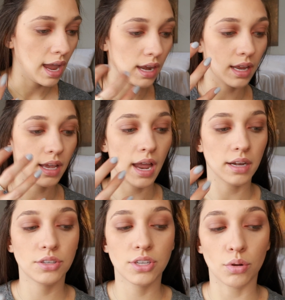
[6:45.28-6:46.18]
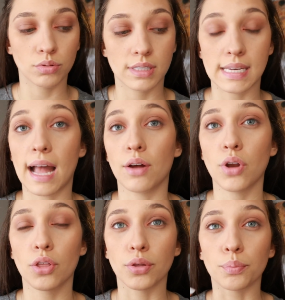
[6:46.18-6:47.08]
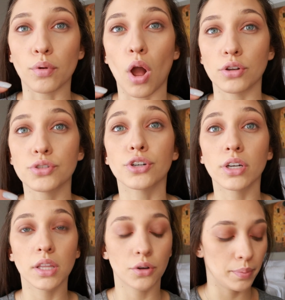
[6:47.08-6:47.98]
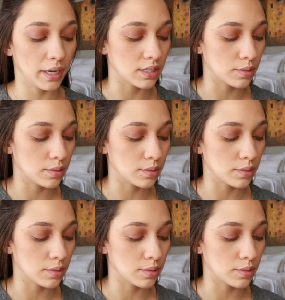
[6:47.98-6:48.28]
and it kind of tones down the bronzer a little bit,